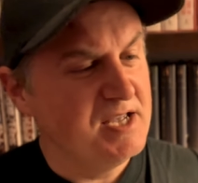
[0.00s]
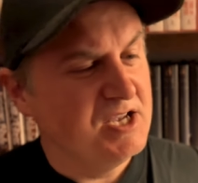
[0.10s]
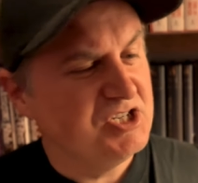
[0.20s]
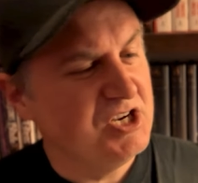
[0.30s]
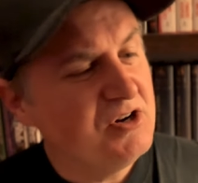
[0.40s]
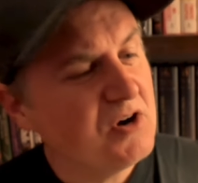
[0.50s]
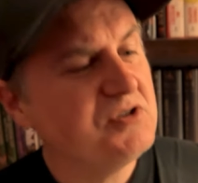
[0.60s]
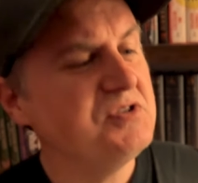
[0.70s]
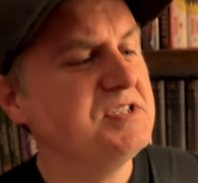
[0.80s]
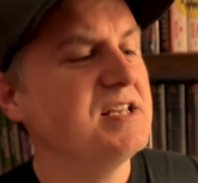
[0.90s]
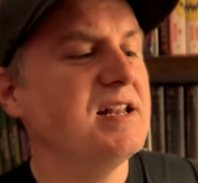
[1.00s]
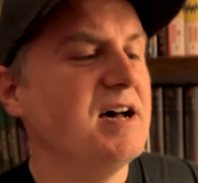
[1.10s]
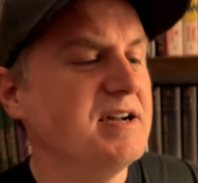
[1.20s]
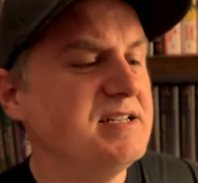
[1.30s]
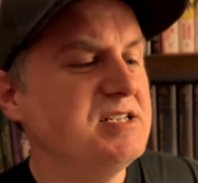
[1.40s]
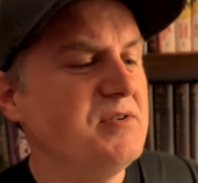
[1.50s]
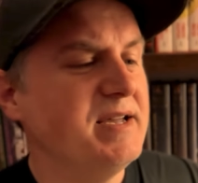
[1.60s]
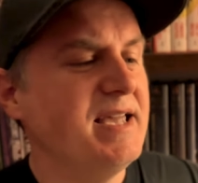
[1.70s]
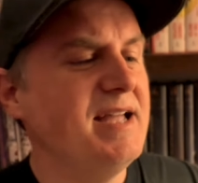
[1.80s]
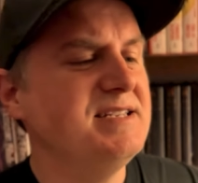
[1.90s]
she nurtures the lung until
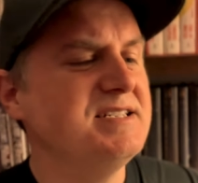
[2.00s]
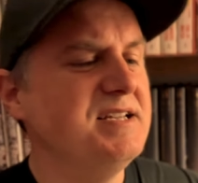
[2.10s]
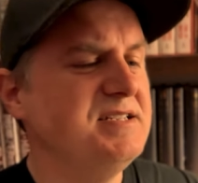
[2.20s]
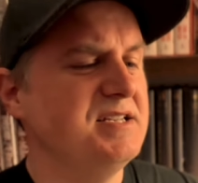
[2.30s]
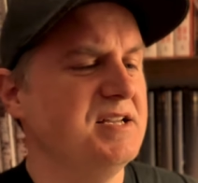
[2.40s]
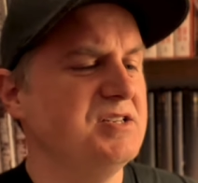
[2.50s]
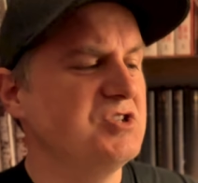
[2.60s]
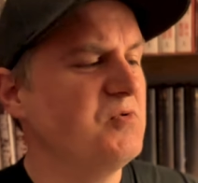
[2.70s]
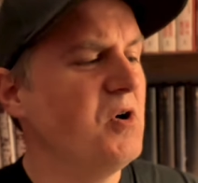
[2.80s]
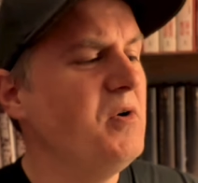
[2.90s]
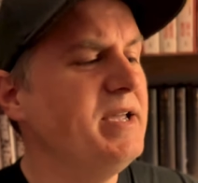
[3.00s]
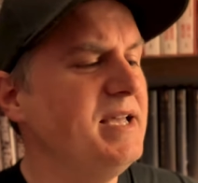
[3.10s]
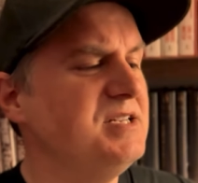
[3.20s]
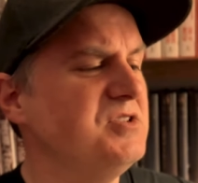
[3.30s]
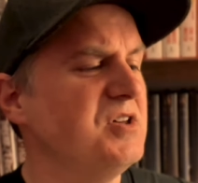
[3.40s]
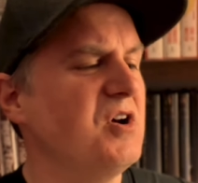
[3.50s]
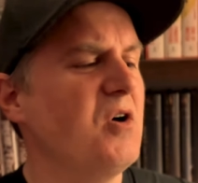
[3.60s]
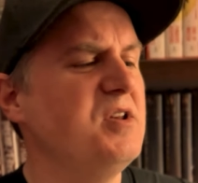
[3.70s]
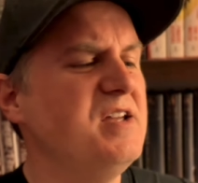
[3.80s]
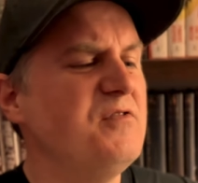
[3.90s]
it gains sentience, growing into the
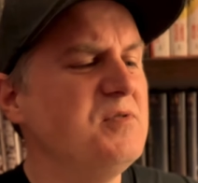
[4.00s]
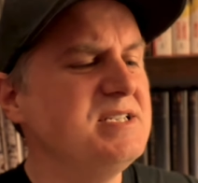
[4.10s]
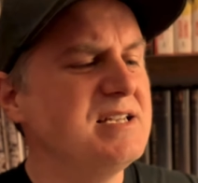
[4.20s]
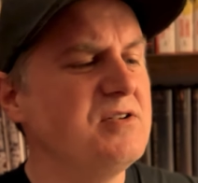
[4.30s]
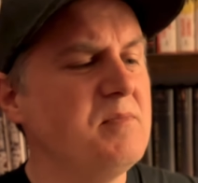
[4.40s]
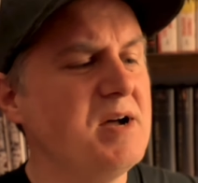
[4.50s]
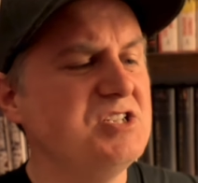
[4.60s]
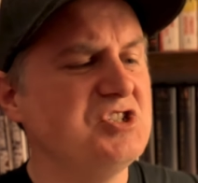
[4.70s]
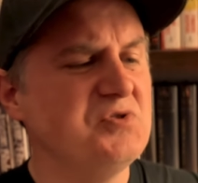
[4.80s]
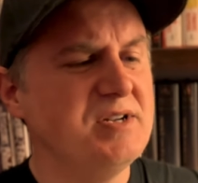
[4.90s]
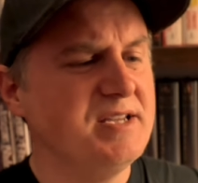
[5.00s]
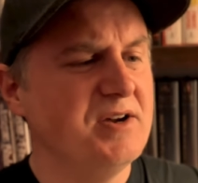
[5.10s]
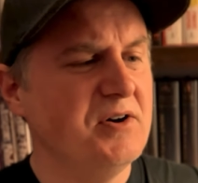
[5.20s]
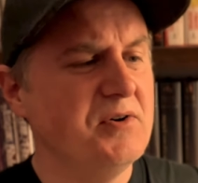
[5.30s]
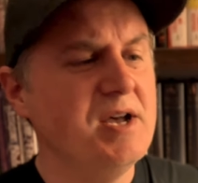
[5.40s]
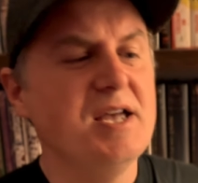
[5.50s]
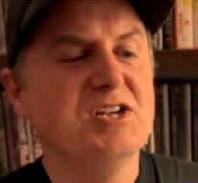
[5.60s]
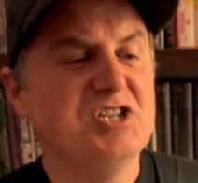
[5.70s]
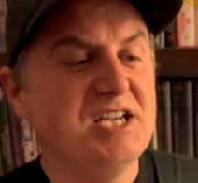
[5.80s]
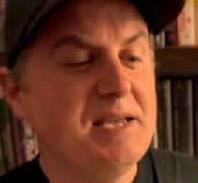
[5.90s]
carnivorous little monstrilio
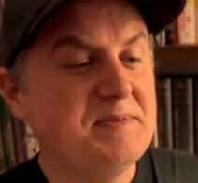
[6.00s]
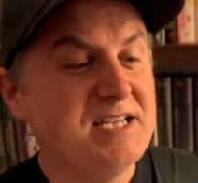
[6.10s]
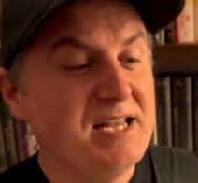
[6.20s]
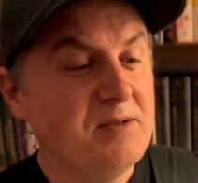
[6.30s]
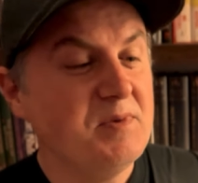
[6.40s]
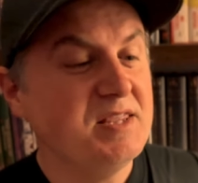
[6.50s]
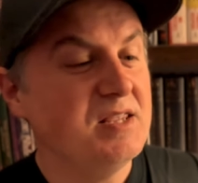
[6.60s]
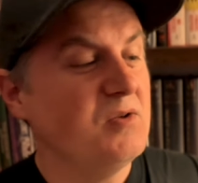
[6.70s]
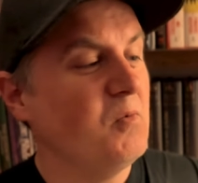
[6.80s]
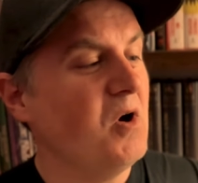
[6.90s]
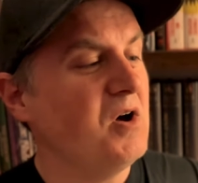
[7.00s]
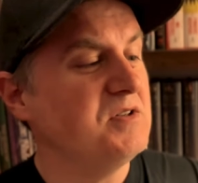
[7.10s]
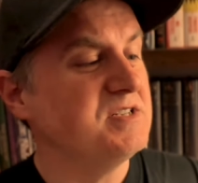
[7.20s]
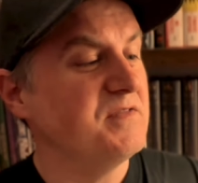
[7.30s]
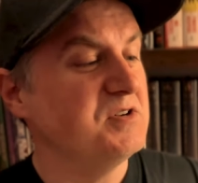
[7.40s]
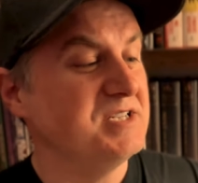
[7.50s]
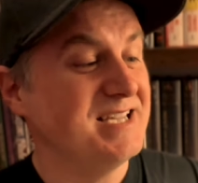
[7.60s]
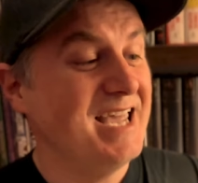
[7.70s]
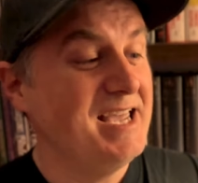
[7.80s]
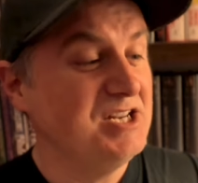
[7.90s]
she keeps hidden within the walls of her
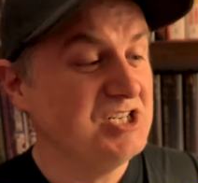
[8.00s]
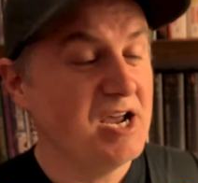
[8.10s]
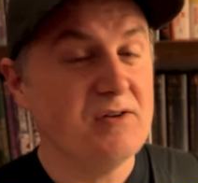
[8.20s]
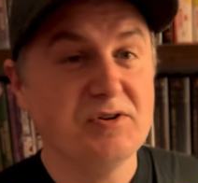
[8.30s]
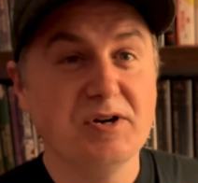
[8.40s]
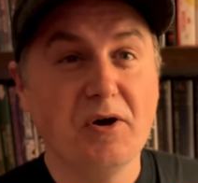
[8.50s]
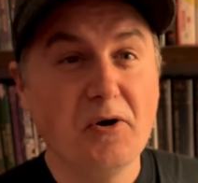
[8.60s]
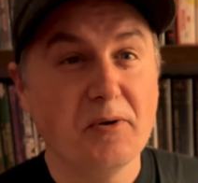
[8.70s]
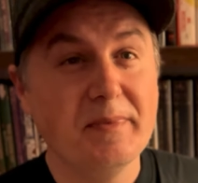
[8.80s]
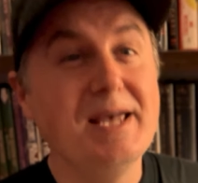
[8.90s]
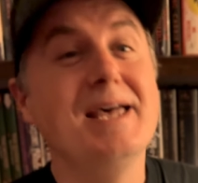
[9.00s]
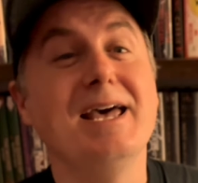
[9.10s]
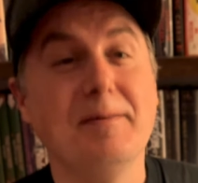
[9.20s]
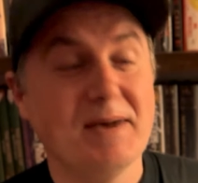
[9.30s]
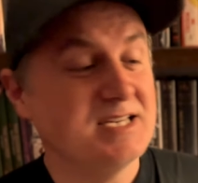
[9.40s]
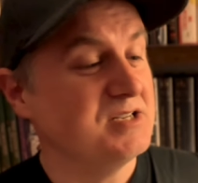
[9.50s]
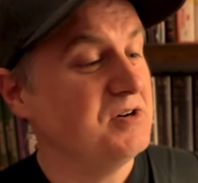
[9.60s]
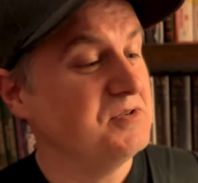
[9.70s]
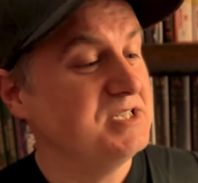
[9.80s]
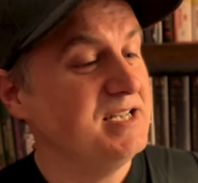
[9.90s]
decaying childhood home in
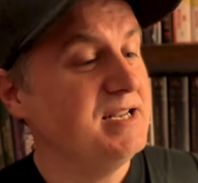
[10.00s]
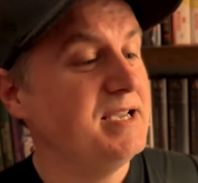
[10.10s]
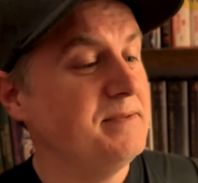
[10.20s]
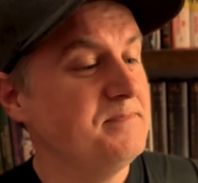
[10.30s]
Mexico City.